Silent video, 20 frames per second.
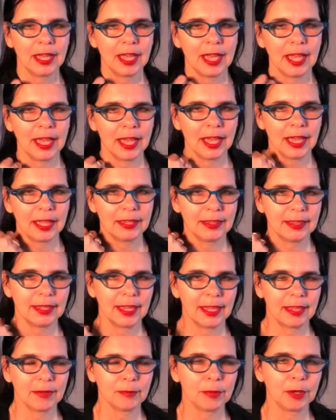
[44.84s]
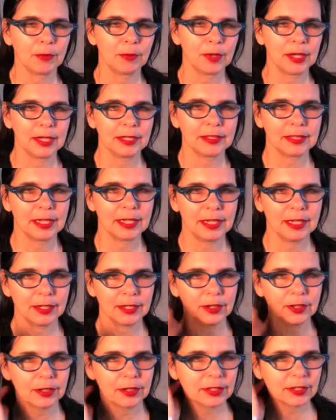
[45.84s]
and then but when it's
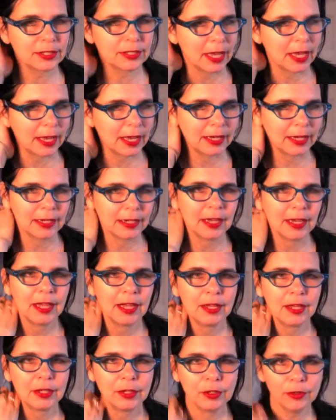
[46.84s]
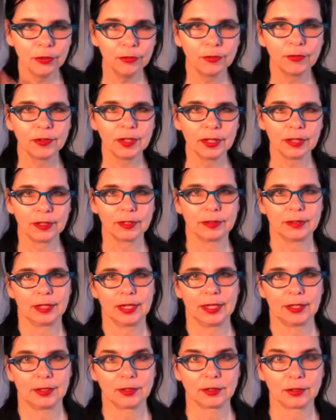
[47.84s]
hitting your sign you feel
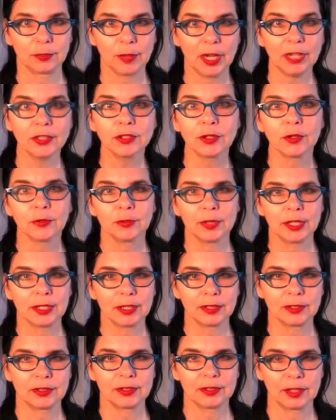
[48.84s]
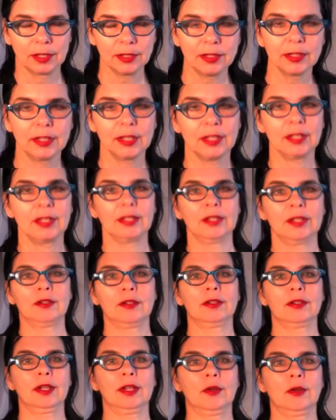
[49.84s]
like you're special because suddenly
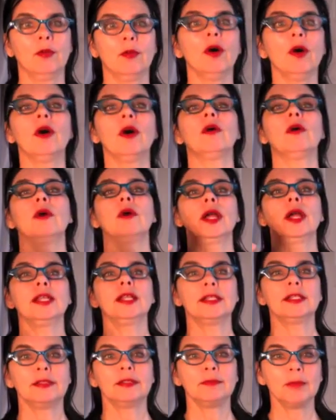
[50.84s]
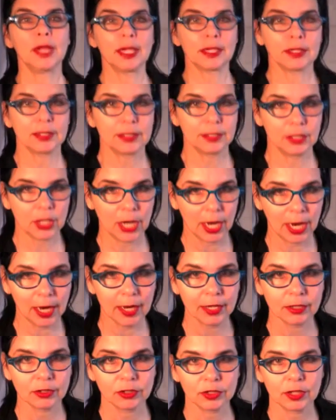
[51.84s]
you're like whoa i need to make a
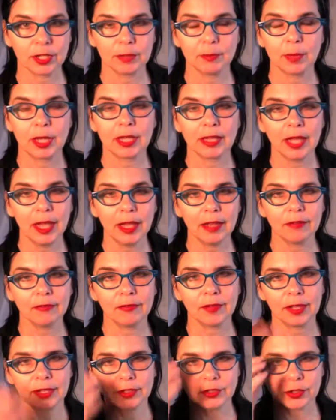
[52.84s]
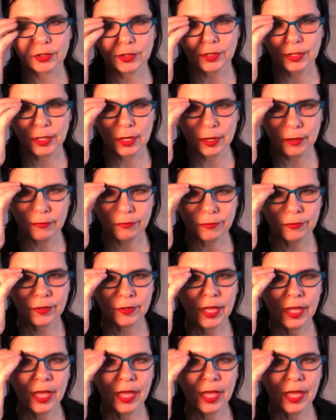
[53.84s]
change in my life and sure enough